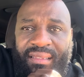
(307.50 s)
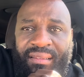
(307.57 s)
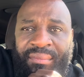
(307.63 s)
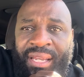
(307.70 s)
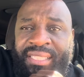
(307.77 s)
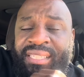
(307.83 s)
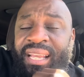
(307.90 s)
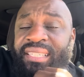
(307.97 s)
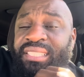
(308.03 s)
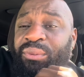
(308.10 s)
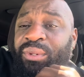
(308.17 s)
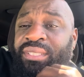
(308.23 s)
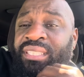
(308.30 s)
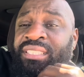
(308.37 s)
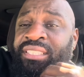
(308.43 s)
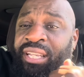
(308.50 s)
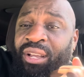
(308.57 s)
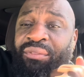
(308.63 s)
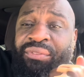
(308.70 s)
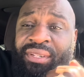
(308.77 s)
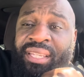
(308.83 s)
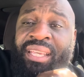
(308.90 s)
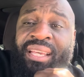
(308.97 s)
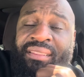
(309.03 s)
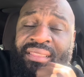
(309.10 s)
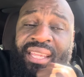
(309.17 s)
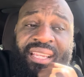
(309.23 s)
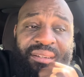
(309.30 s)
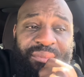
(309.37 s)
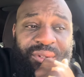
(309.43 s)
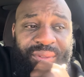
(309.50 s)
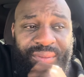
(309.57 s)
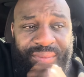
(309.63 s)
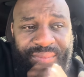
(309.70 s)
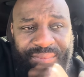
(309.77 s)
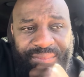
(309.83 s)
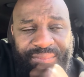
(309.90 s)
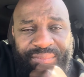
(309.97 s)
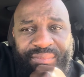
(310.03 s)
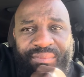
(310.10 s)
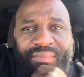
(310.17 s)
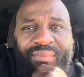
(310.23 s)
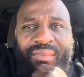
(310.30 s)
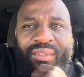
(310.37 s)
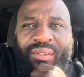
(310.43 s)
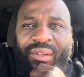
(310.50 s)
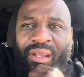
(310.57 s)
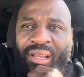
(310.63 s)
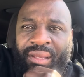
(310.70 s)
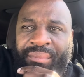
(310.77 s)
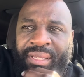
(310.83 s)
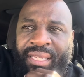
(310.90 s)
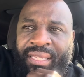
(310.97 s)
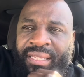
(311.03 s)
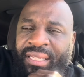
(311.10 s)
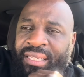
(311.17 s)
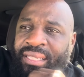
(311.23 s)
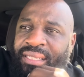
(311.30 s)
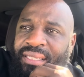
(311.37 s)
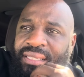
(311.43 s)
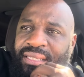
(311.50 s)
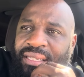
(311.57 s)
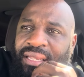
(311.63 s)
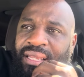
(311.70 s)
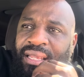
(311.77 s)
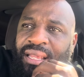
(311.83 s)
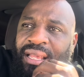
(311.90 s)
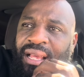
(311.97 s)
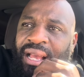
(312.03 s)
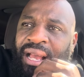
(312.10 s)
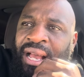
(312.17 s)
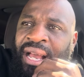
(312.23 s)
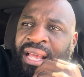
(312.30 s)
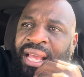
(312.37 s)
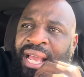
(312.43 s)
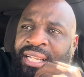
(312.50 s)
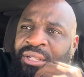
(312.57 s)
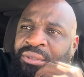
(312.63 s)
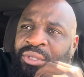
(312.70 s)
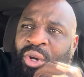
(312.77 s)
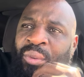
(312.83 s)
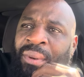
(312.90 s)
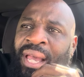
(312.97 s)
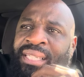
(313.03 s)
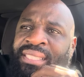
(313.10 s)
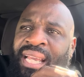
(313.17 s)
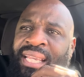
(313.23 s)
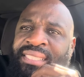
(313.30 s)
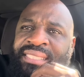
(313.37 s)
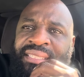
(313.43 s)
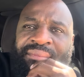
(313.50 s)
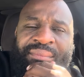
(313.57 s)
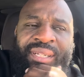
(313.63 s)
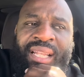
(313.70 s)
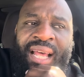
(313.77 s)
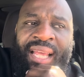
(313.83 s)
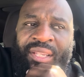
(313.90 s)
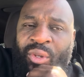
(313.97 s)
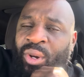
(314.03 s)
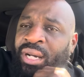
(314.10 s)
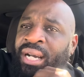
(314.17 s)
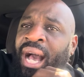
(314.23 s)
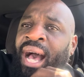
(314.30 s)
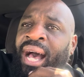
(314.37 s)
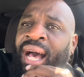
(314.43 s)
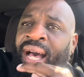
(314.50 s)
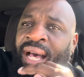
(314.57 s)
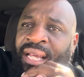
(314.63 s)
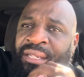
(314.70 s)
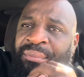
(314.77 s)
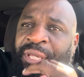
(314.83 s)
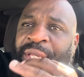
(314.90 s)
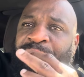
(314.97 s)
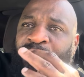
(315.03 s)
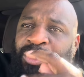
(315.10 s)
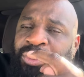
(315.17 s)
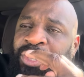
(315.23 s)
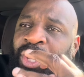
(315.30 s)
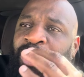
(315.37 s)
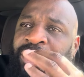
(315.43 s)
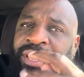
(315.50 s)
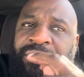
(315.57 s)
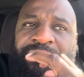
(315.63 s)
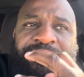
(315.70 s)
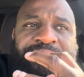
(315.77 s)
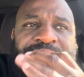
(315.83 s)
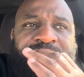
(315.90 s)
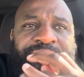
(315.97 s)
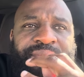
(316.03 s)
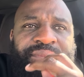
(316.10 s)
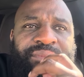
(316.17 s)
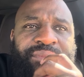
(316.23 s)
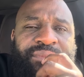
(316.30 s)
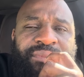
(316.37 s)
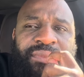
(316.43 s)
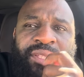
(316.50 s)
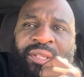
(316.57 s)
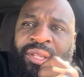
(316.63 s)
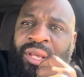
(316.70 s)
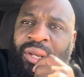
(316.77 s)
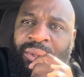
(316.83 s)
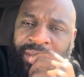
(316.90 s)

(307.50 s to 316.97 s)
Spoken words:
Mike Tyson went to jail for the unthinkable. You know what I mean? And I don't know Mike Tyson, but I know a lot of people who know him. You know,